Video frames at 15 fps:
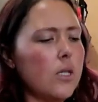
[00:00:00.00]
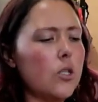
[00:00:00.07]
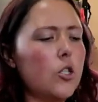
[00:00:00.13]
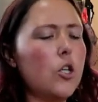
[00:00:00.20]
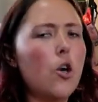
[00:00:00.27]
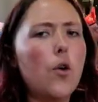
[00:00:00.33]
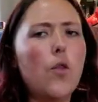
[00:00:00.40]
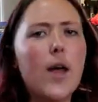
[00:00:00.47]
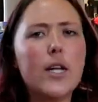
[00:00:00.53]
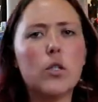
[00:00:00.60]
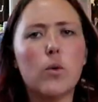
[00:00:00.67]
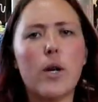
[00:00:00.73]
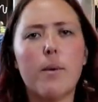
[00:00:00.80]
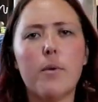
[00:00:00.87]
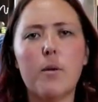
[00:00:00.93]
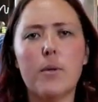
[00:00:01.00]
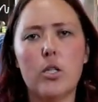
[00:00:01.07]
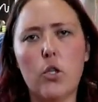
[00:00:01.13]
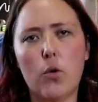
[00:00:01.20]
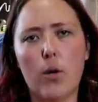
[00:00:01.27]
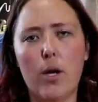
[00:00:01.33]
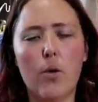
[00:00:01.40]
so that's what I'm gonna be
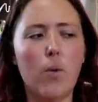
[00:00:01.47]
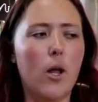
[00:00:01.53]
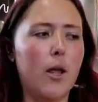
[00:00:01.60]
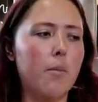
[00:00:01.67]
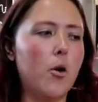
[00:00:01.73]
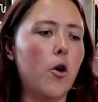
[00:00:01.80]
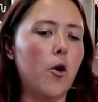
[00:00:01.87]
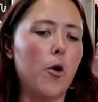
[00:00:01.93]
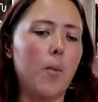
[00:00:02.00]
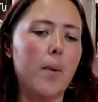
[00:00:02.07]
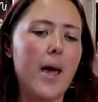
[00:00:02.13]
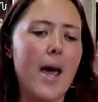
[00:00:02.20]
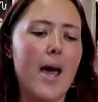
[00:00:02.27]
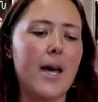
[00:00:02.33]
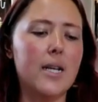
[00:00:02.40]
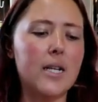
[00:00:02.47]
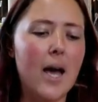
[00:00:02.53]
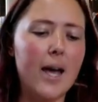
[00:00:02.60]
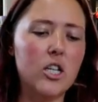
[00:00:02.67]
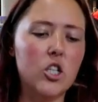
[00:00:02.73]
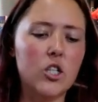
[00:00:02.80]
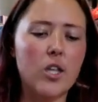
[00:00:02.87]
doing while I'm home, and
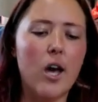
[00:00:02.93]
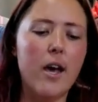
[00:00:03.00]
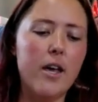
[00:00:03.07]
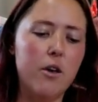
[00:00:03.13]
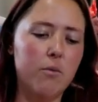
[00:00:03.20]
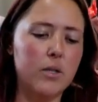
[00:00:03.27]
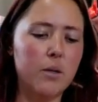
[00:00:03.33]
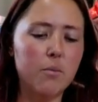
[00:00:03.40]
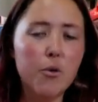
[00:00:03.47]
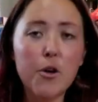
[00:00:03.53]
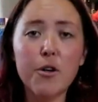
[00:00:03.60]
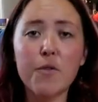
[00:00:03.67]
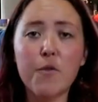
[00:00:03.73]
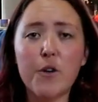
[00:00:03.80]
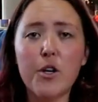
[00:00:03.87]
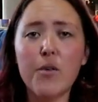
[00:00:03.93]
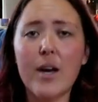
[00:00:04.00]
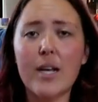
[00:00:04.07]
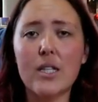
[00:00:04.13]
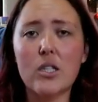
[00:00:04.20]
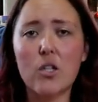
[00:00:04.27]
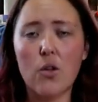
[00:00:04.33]
I just thought it was important for you
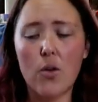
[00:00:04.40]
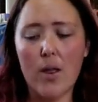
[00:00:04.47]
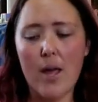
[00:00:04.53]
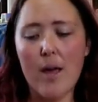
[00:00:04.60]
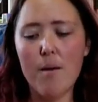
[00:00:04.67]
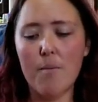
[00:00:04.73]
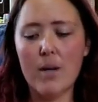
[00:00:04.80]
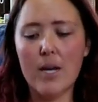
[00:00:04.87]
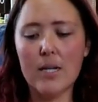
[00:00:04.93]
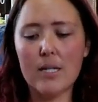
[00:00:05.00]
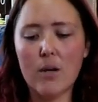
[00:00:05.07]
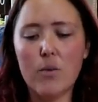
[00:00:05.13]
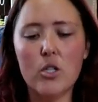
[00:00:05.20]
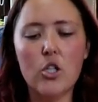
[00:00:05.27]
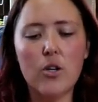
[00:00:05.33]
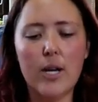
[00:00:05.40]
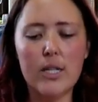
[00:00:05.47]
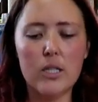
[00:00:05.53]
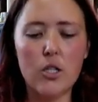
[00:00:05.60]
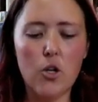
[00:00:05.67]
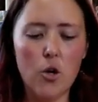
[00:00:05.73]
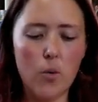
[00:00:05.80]
guys to know that because I want you
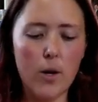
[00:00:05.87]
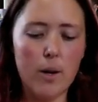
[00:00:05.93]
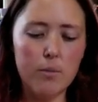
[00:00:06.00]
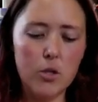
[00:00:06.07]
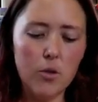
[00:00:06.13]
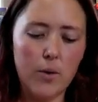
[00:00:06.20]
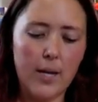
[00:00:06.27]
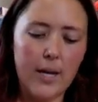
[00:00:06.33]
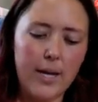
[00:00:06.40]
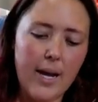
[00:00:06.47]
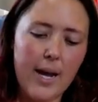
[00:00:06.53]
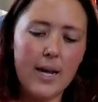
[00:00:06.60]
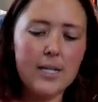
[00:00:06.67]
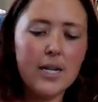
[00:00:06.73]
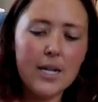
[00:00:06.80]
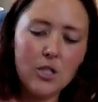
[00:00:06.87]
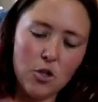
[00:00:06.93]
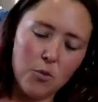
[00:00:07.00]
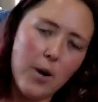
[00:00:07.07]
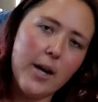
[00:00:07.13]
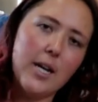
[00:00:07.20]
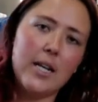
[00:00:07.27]
guys to know what I'm doing, and I
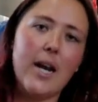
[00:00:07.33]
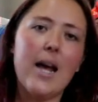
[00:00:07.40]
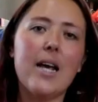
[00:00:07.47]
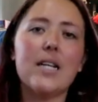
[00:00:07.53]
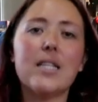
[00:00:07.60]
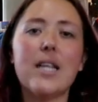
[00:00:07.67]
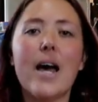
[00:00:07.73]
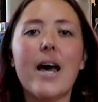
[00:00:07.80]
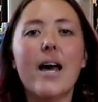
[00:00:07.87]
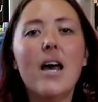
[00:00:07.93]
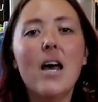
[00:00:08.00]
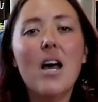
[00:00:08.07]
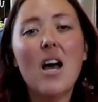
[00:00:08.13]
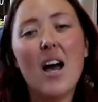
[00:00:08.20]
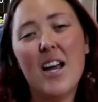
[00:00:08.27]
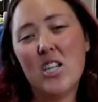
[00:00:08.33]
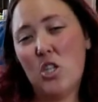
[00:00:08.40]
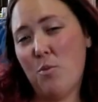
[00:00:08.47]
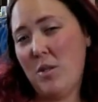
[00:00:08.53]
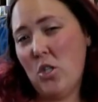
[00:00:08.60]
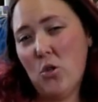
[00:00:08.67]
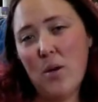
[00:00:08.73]
do recognize that I
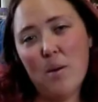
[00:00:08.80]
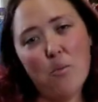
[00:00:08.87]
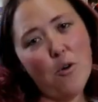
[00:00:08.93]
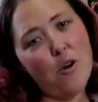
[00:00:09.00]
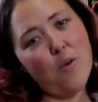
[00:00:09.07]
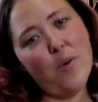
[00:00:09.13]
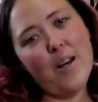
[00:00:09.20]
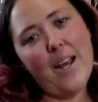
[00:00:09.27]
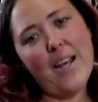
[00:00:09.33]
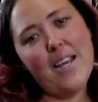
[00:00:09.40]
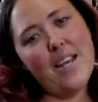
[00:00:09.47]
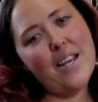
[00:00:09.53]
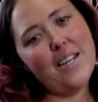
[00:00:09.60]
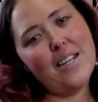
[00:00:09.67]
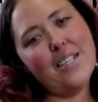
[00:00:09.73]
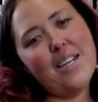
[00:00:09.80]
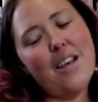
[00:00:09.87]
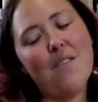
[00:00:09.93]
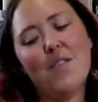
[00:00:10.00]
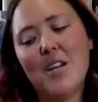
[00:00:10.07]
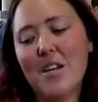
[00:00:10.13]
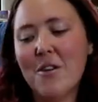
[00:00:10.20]
should be doing more what I eat in a
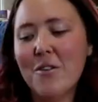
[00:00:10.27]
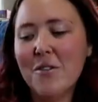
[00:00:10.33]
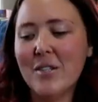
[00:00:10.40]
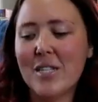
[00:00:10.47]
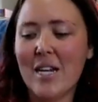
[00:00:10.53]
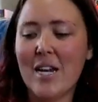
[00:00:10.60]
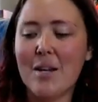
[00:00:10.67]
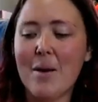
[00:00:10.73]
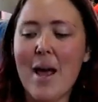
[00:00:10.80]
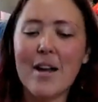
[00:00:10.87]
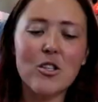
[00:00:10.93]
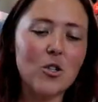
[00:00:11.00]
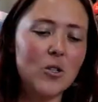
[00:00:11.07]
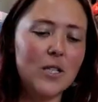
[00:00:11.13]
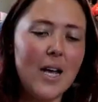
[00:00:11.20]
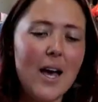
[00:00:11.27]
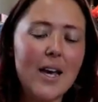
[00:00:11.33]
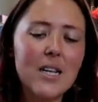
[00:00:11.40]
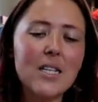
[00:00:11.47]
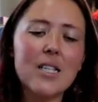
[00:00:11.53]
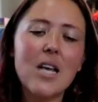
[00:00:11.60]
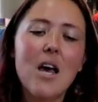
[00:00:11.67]
day videos and
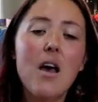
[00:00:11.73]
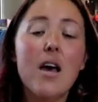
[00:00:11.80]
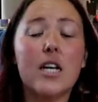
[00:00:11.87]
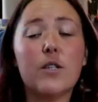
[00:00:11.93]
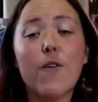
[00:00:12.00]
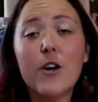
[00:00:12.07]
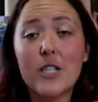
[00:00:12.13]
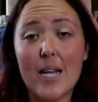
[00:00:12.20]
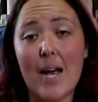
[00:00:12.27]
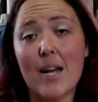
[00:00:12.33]
exercise. As far as